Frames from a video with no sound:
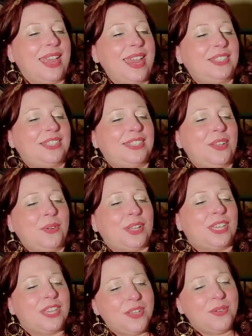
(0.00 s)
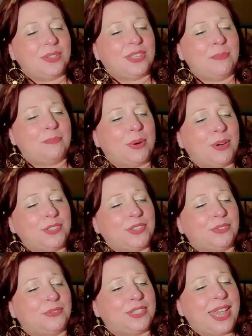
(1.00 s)
It's so cute. The birds
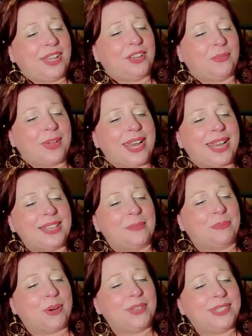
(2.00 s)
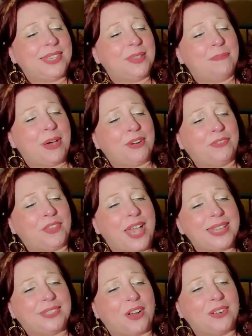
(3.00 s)
are decorating. The birds and the
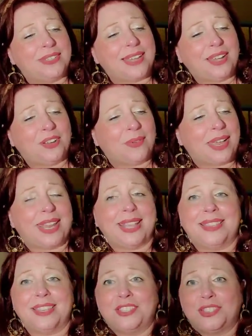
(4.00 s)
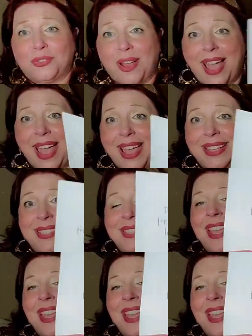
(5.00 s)
butterflies are decorating this dress.